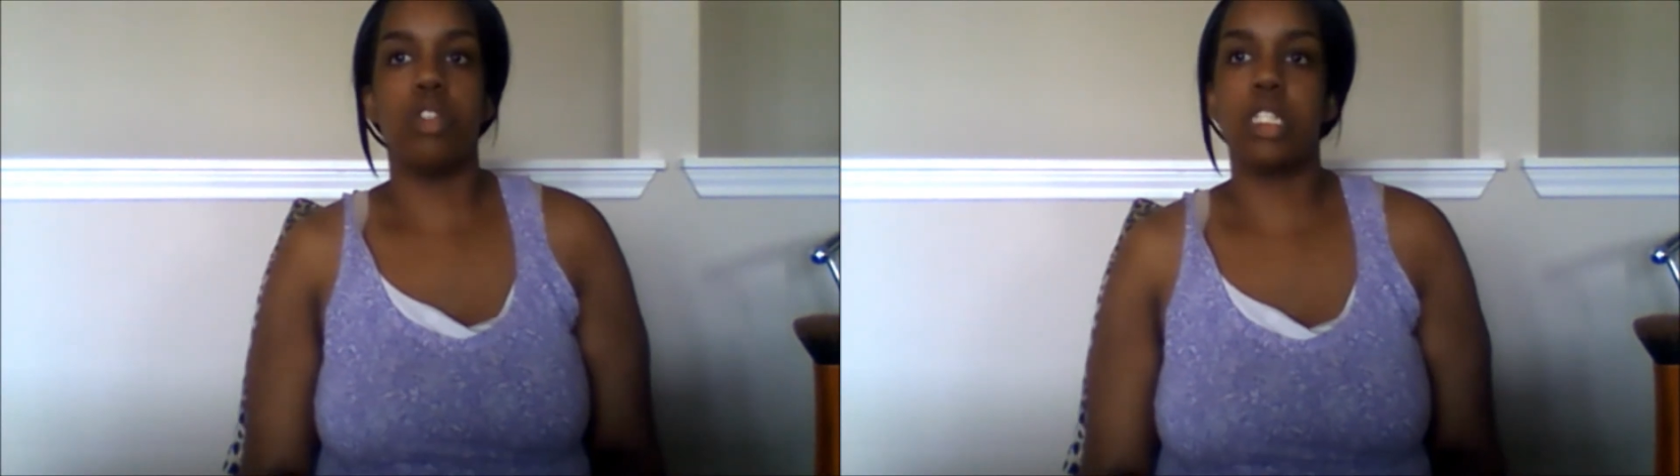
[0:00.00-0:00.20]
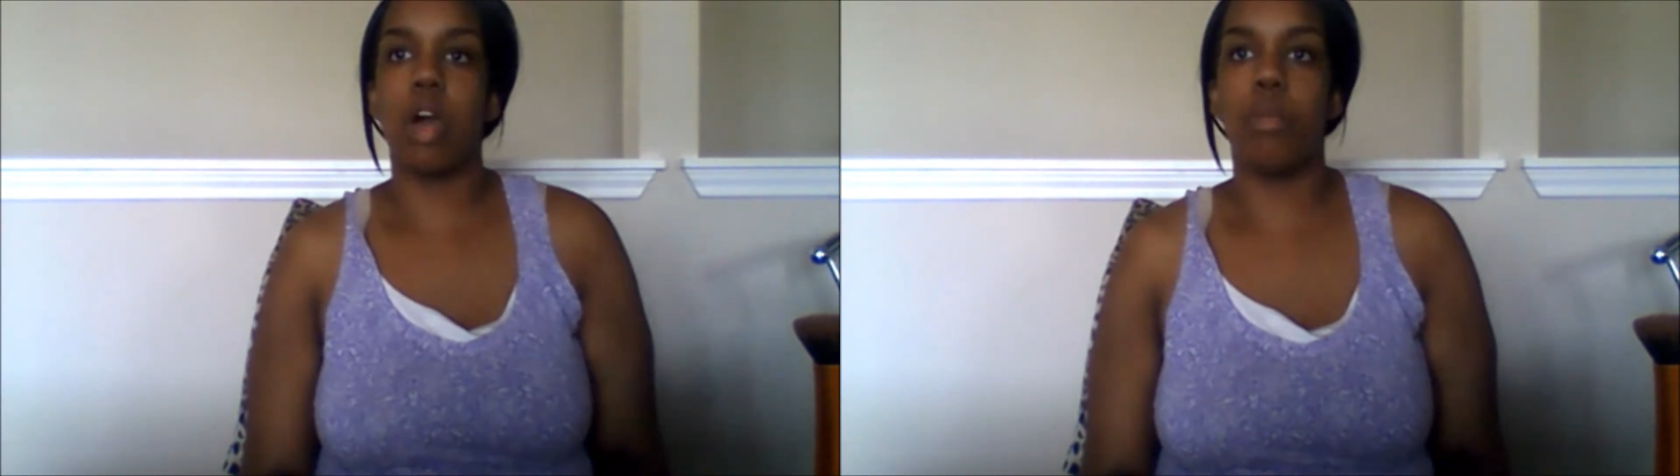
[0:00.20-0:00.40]

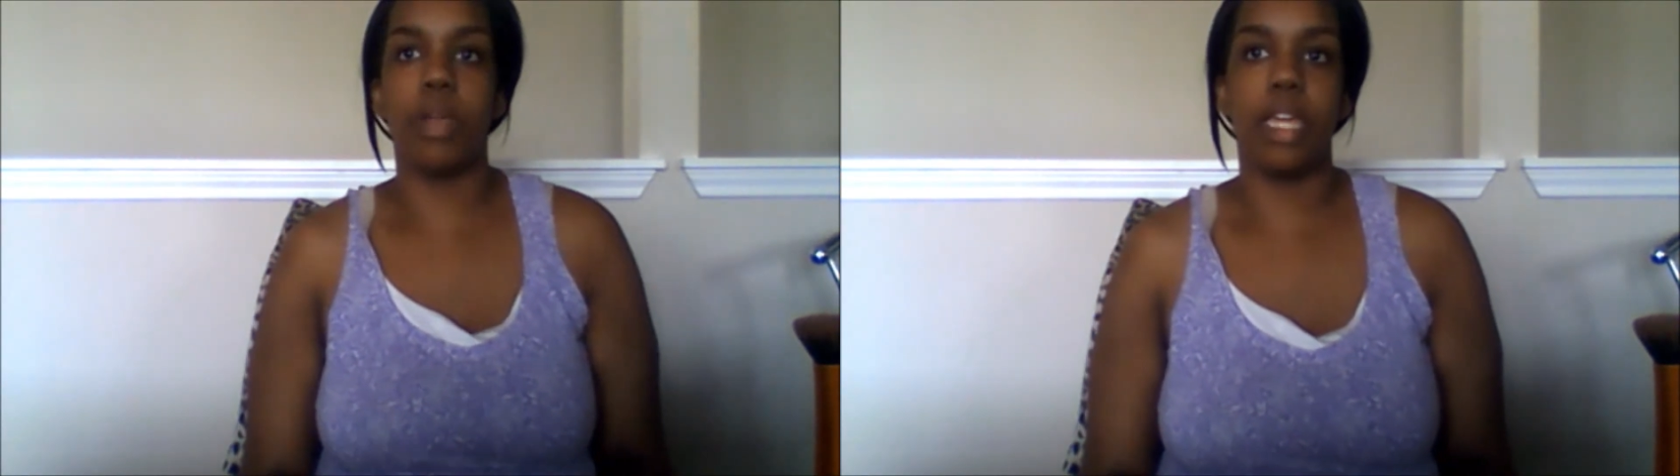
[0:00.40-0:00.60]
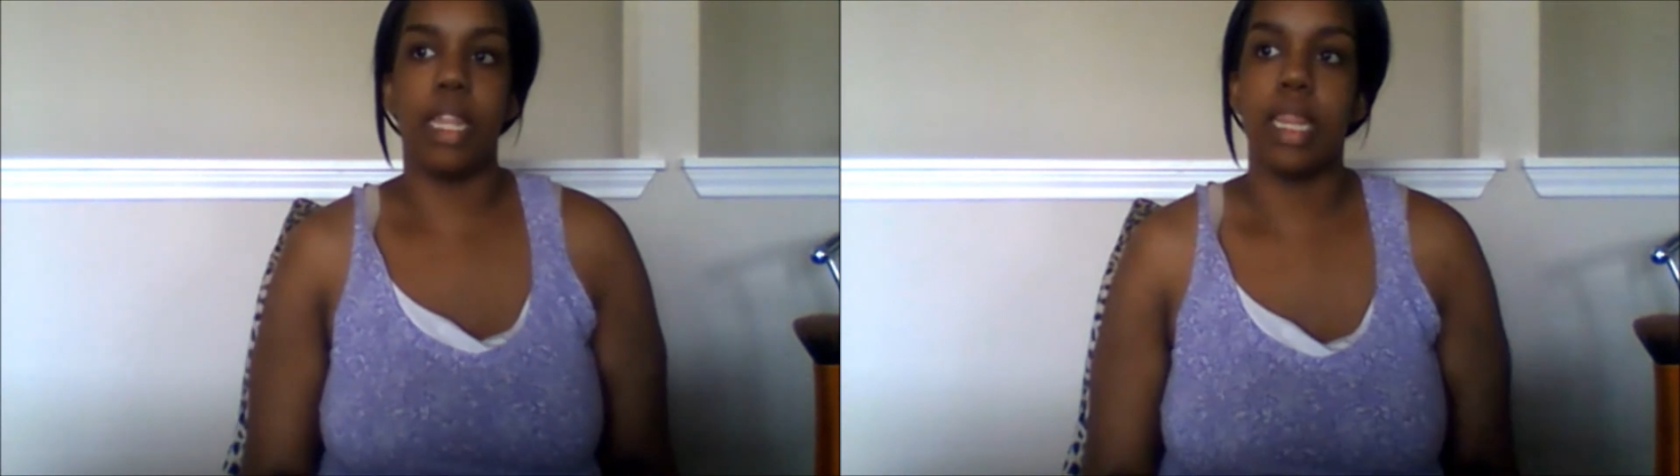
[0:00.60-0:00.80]
just gonna
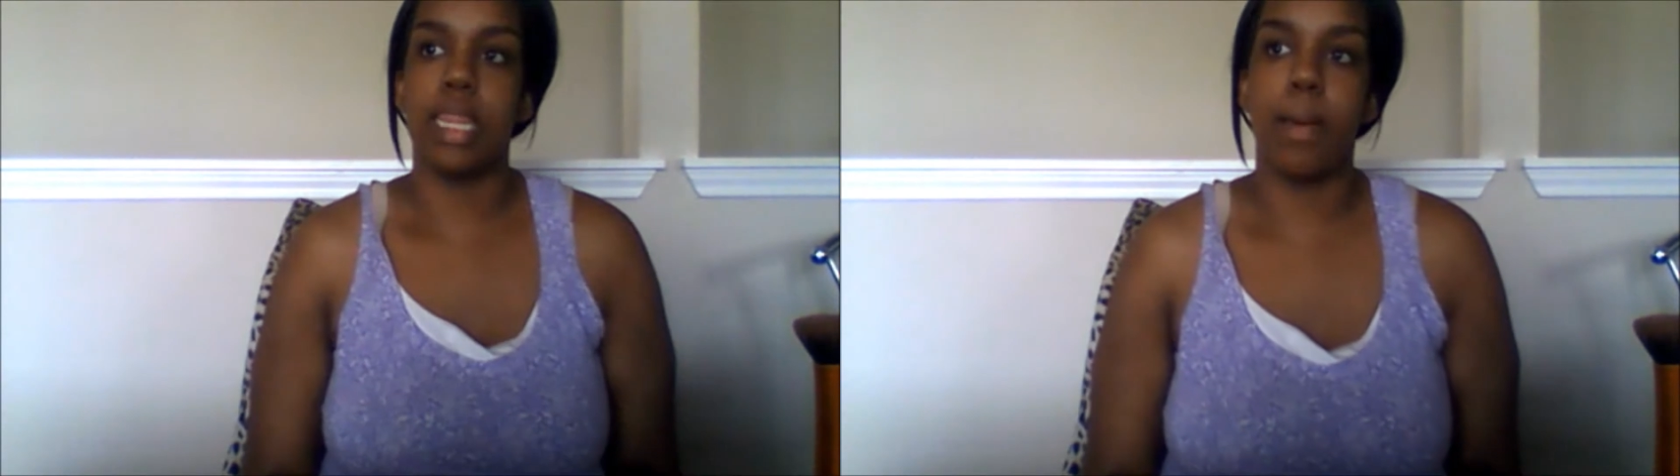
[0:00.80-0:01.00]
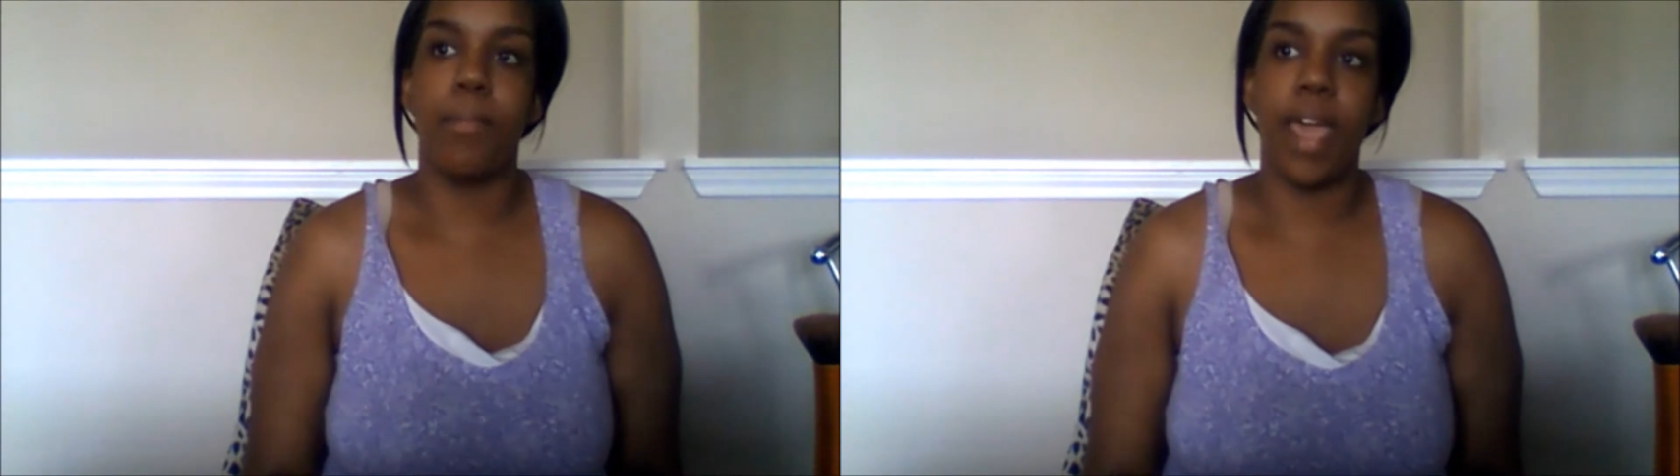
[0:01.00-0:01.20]
be
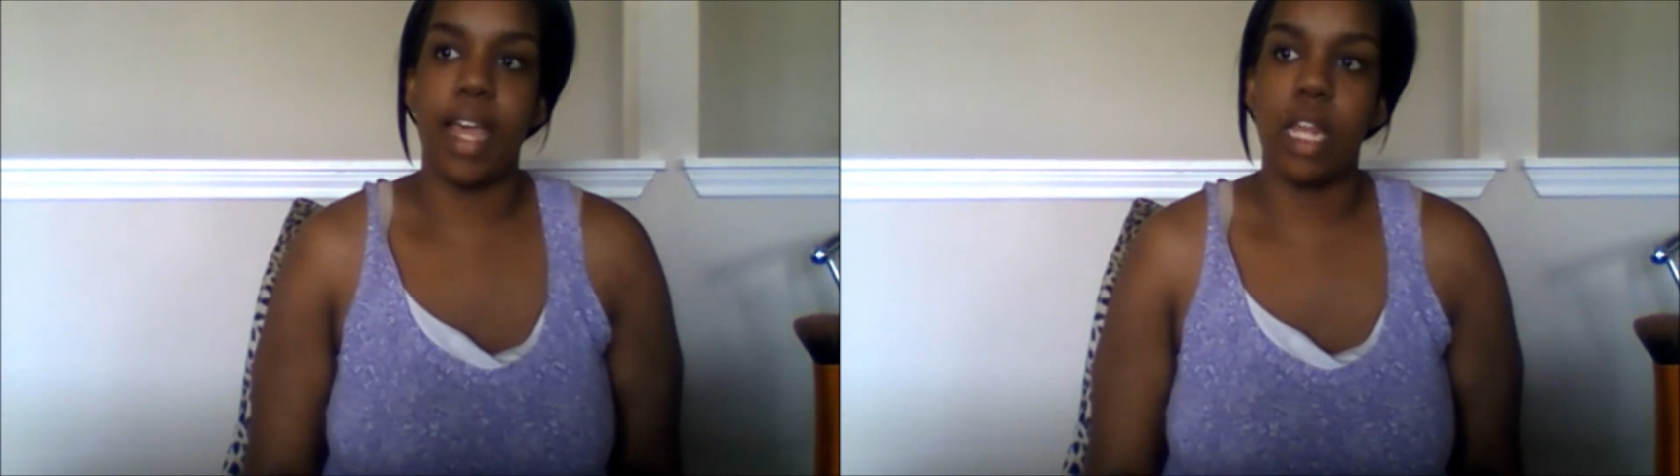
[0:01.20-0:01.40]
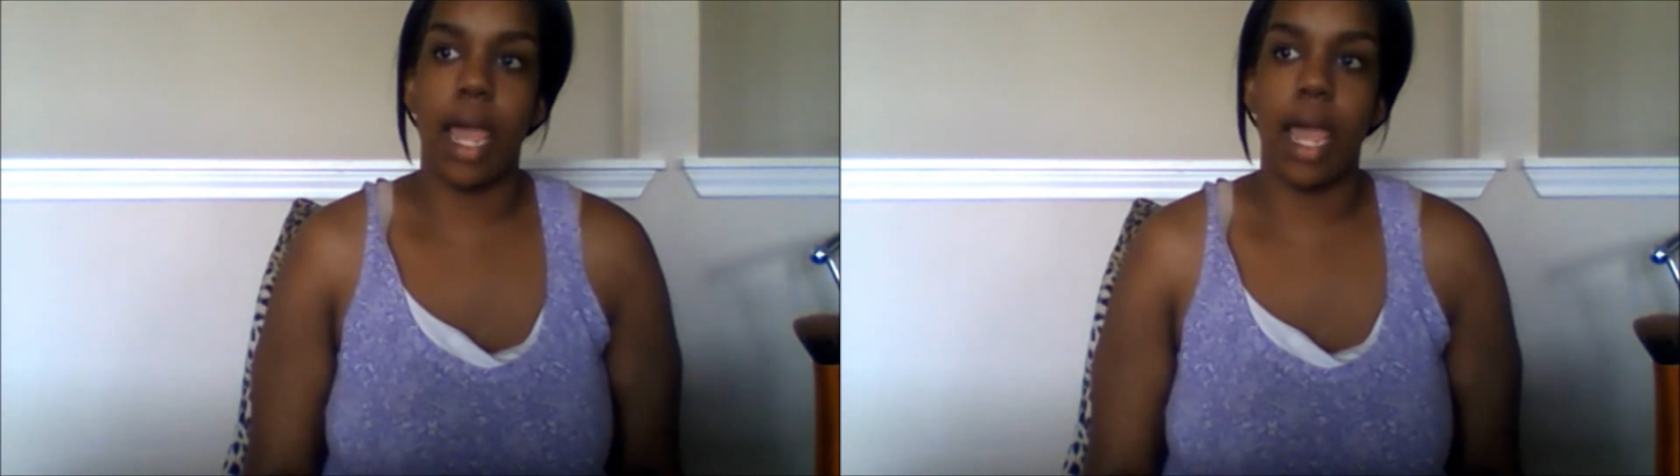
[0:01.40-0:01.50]
the best.